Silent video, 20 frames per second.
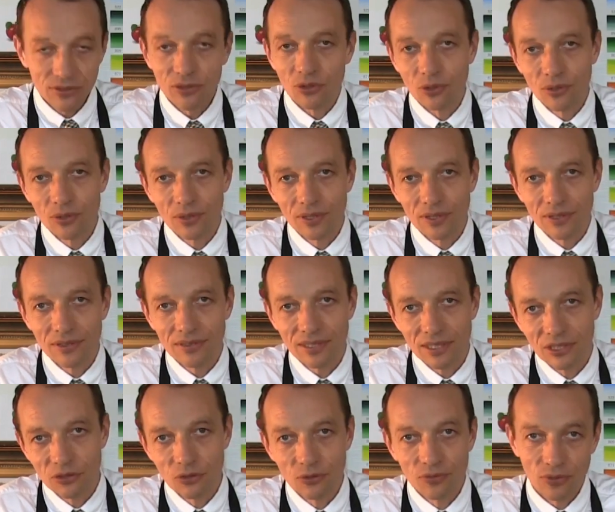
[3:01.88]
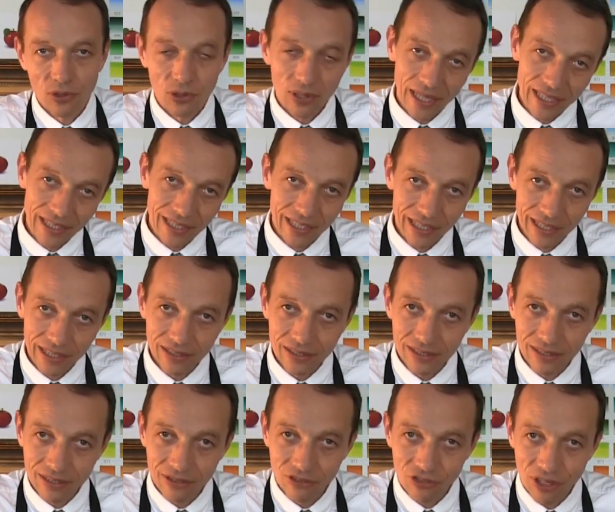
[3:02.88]
If so, thank you for liking
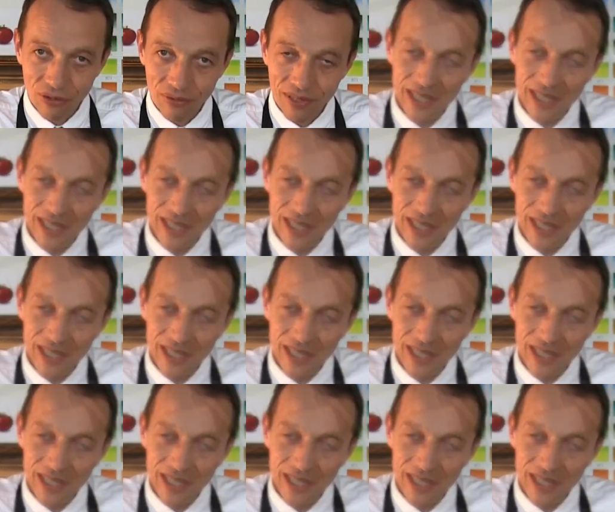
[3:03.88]
and